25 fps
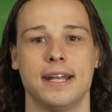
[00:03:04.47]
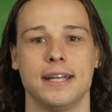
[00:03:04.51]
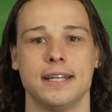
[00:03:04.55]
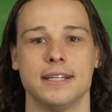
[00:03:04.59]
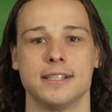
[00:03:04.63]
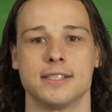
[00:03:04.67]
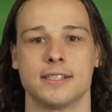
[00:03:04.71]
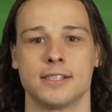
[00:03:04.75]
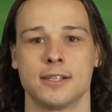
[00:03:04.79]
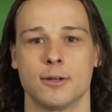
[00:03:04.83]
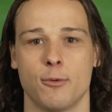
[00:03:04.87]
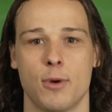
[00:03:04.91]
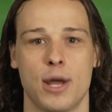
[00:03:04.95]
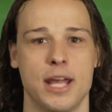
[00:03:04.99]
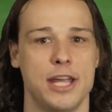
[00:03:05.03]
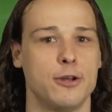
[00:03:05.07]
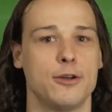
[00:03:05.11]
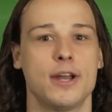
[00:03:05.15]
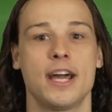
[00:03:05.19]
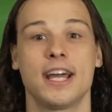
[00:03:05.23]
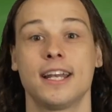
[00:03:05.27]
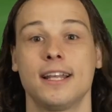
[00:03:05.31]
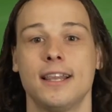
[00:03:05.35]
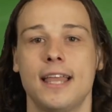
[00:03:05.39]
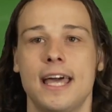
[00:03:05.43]
it is, right? You're
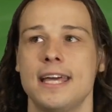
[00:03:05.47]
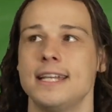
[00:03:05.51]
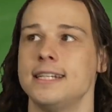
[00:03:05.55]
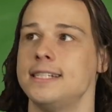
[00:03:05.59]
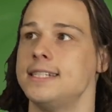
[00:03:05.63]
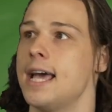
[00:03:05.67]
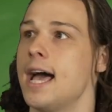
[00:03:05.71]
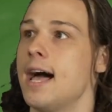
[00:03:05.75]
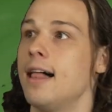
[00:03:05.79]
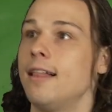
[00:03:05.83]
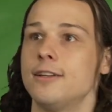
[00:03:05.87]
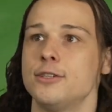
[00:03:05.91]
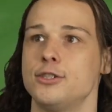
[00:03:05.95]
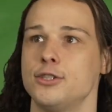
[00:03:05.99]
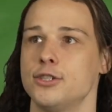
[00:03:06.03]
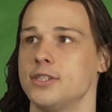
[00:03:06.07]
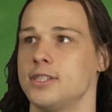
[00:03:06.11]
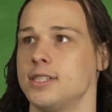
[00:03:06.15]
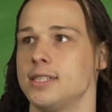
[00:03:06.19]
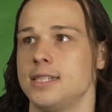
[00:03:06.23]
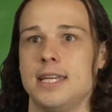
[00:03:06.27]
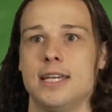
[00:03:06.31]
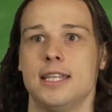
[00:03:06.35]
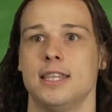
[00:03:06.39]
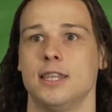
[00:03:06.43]
not gonna let
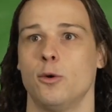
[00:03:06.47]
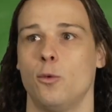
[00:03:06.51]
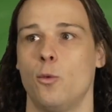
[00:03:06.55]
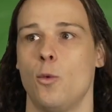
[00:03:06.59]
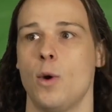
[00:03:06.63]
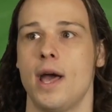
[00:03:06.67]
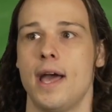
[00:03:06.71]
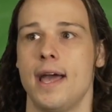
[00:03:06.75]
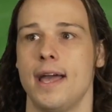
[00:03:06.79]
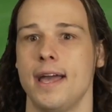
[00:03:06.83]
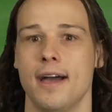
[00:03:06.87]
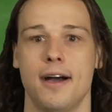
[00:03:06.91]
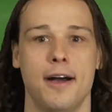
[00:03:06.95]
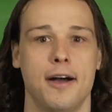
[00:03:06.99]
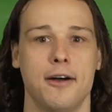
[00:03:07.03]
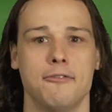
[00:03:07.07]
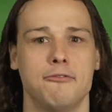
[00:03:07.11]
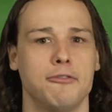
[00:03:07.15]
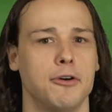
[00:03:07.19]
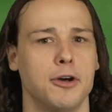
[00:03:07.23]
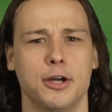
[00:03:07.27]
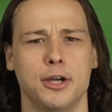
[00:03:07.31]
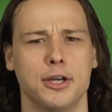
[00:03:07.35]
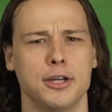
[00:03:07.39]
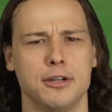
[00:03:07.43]
intelligence get in the way
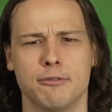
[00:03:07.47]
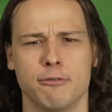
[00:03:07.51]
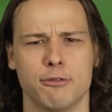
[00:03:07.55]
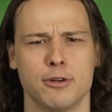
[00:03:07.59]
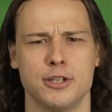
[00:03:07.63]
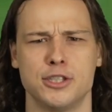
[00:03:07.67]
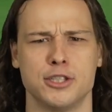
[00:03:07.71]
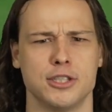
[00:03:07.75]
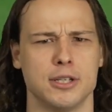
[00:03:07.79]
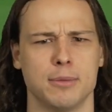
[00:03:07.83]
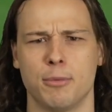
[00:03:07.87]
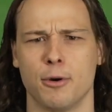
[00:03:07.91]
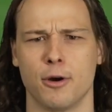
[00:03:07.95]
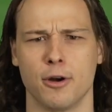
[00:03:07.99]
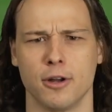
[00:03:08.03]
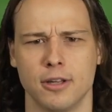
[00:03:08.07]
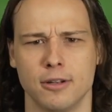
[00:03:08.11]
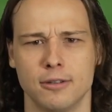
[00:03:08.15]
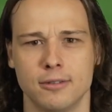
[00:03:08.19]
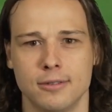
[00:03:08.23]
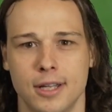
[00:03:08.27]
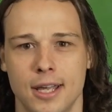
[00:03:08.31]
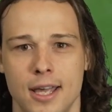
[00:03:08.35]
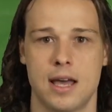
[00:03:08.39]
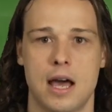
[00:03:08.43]
of a good friendship, are
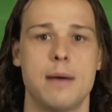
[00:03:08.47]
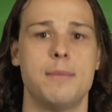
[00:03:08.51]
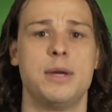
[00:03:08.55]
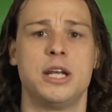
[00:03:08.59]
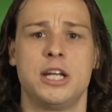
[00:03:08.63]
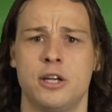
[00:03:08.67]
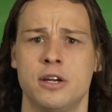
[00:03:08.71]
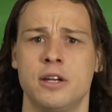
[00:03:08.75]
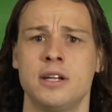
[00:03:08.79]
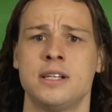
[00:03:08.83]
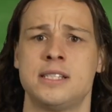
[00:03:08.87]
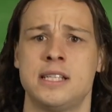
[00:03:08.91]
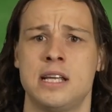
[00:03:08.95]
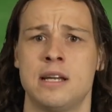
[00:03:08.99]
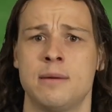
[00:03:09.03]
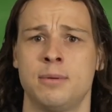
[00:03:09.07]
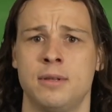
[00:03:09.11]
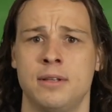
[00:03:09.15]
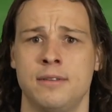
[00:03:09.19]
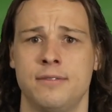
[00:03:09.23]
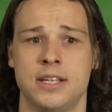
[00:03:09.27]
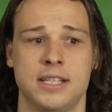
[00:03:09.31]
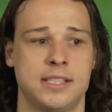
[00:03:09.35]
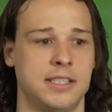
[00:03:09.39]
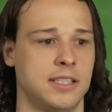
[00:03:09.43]
you? I mean, a good
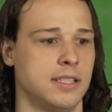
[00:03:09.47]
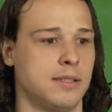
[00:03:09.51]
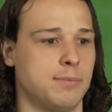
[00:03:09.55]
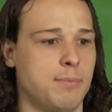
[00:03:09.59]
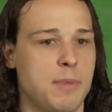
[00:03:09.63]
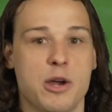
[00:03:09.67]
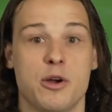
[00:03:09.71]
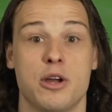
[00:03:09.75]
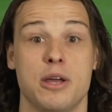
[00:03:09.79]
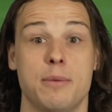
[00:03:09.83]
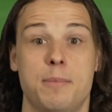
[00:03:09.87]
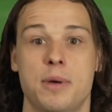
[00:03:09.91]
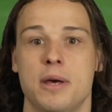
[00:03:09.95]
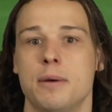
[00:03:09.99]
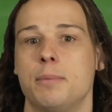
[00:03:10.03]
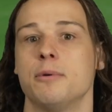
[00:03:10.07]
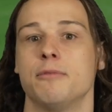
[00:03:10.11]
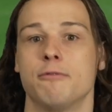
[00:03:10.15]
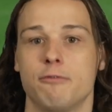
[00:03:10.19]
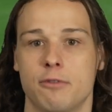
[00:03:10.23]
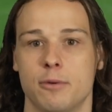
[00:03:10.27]
example of this is Merry and Pippin